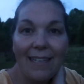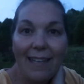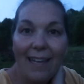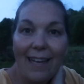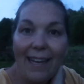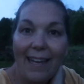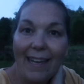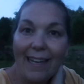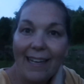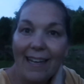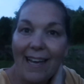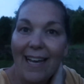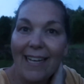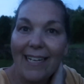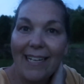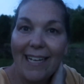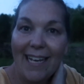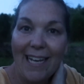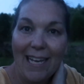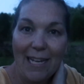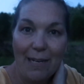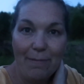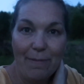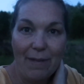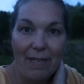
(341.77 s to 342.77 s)
it kind of
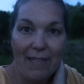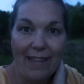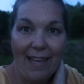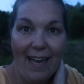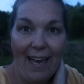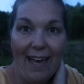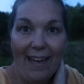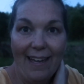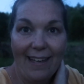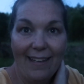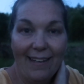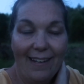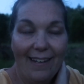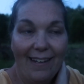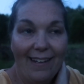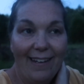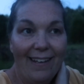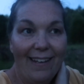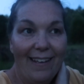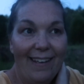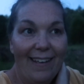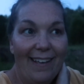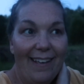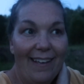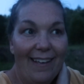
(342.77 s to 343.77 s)
hit me that
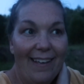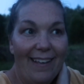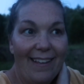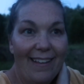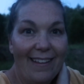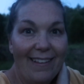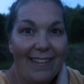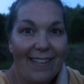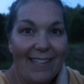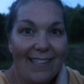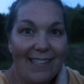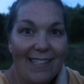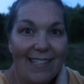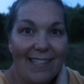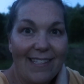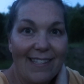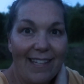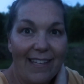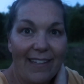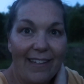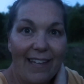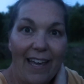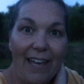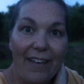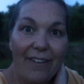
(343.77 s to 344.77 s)
this is
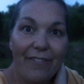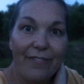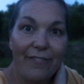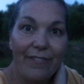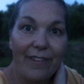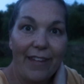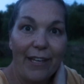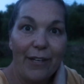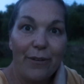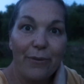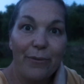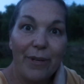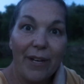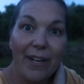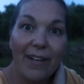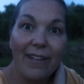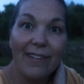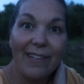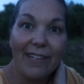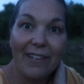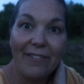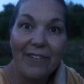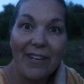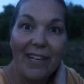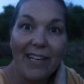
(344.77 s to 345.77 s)
the life. Like, we are
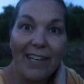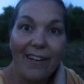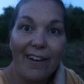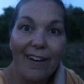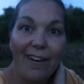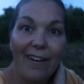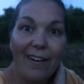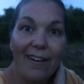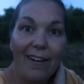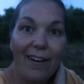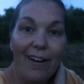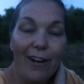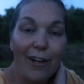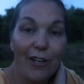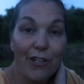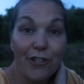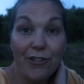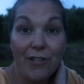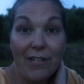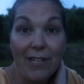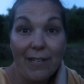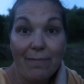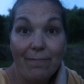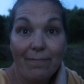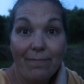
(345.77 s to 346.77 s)
living our
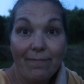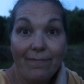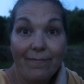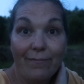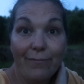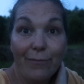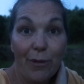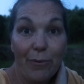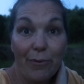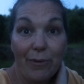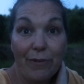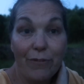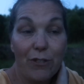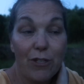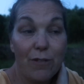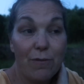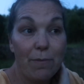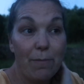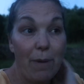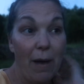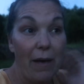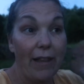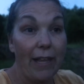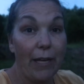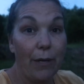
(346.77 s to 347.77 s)
dream, what we've dreamed
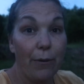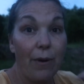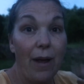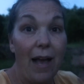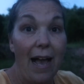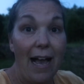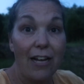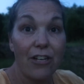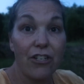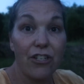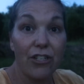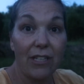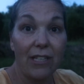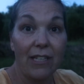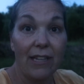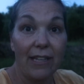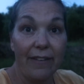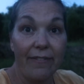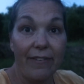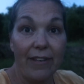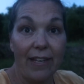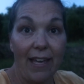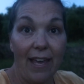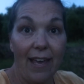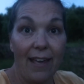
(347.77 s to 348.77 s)
about. Like, we're actually
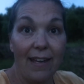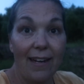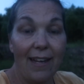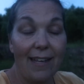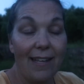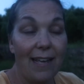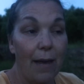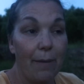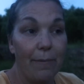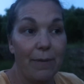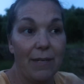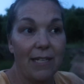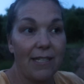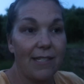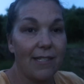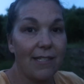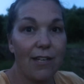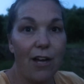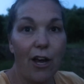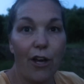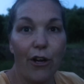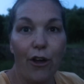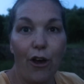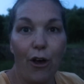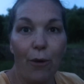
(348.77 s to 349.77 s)
living it. I mean, it's
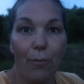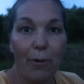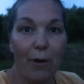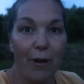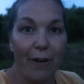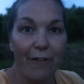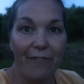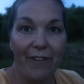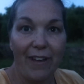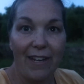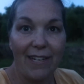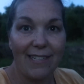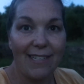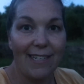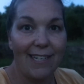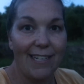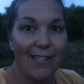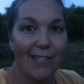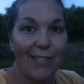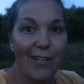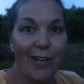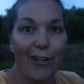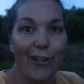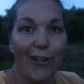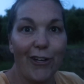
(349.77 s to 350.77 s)
not all perfect and it's
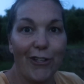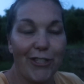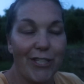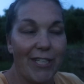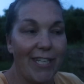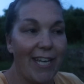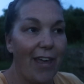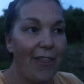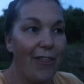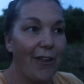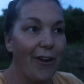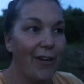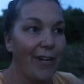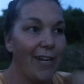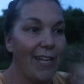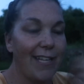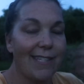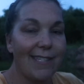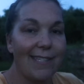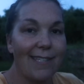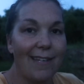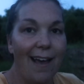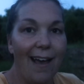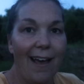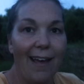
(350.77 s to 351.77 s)
not all together and
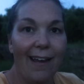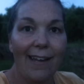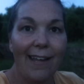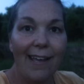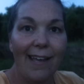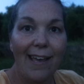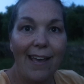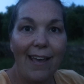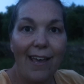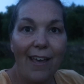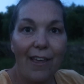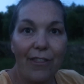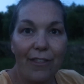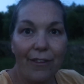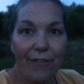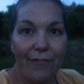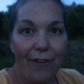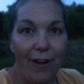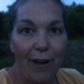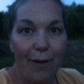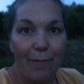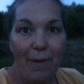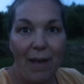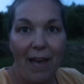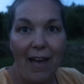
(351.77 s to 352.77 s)
it's not the
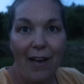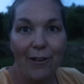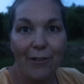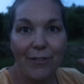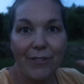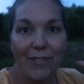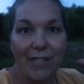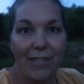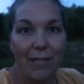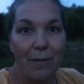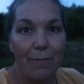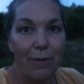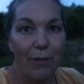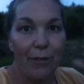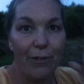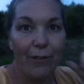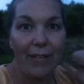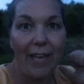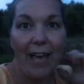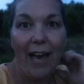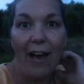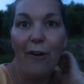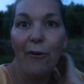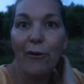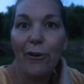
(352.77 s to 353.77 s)
farmhouse and the milk
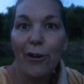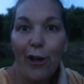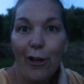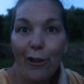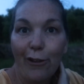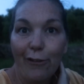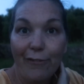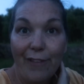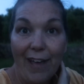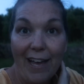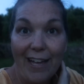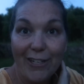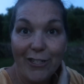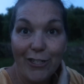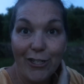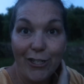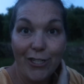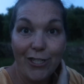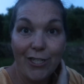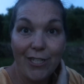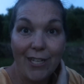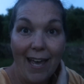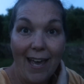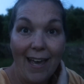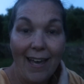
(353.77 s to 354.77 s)
cow and all of that
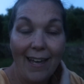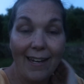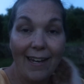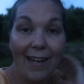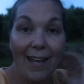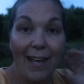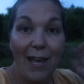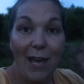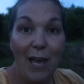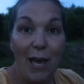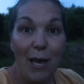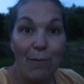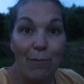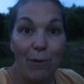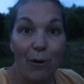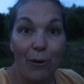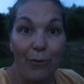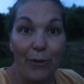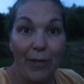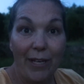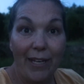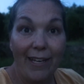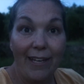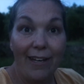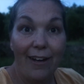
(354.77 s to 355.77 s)
just yet, but
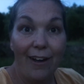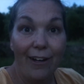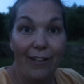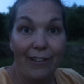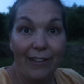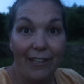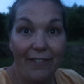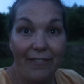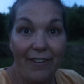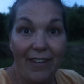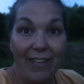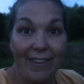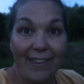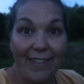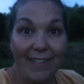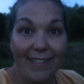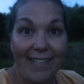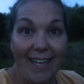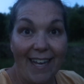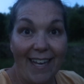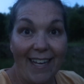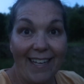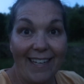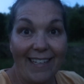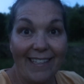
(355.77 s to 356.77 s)
we are living the
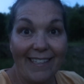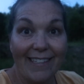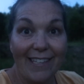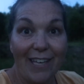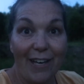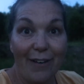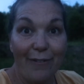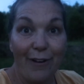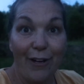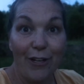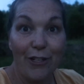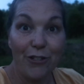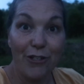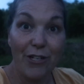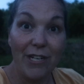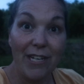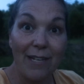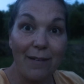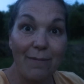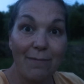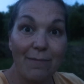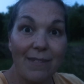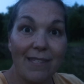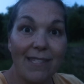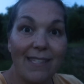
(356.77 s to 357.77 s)
days of our
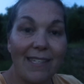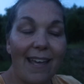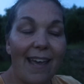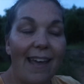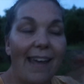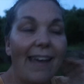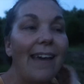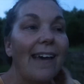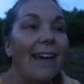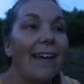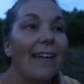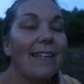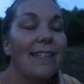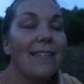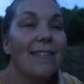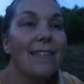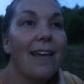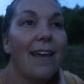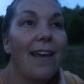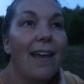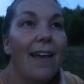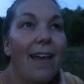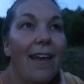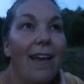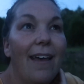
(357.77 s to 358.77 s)
dreams. And
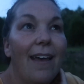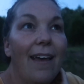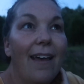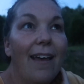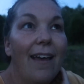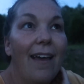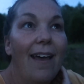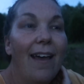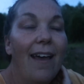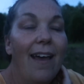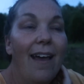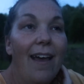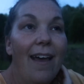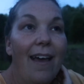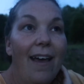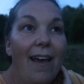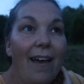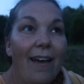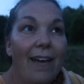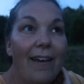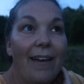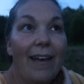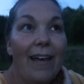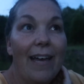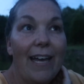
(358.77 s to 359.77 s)

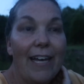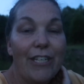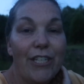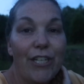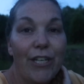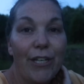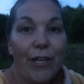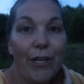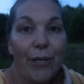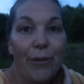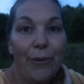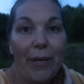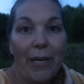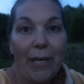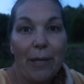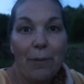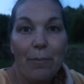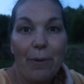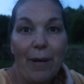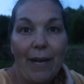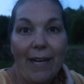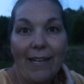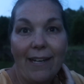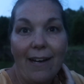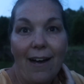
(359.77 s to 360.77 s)
I took a quick
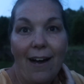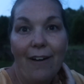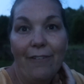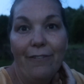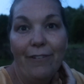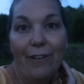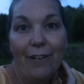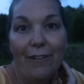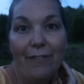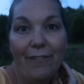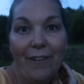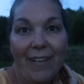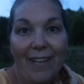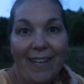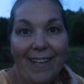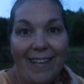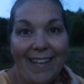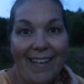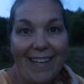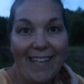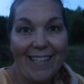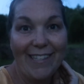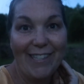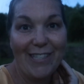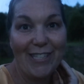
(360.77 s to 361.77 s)
break off of
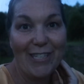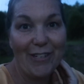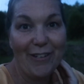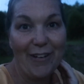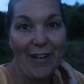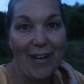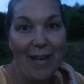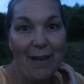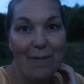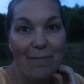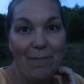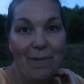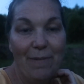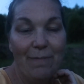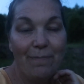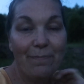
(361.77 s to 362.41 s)
Instagram